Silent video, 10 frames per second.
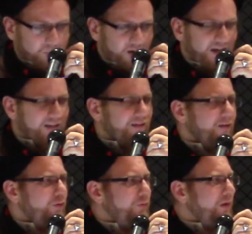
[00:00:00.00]
in
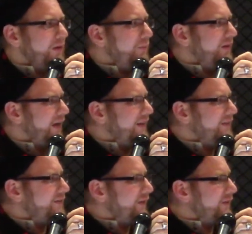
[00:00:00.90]
Khutba number
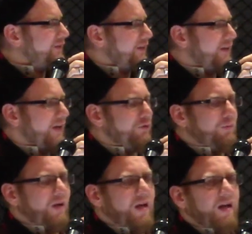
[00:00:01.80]
96 in Nahj al
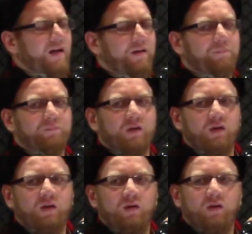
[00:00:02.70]
Balagha,
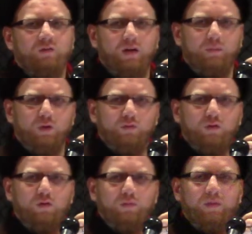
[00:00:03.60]
very beautiful
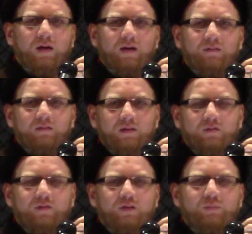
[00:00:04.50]
khutbah, the
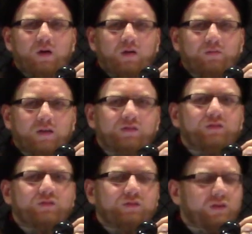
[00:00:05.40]
first part of
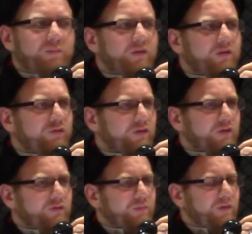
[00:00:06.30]
this sermon,
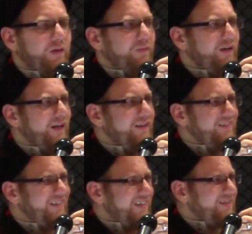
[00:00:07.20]
sermon number
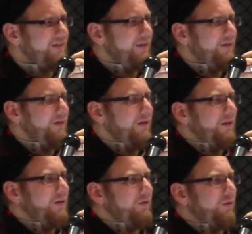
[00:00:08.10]
96,
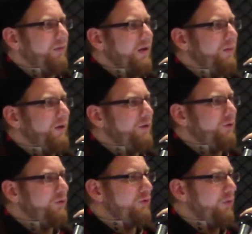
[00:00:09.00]
where I recommend
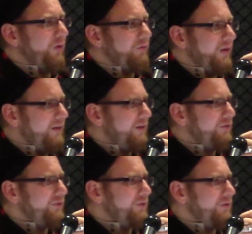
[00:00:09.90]
you to go and read this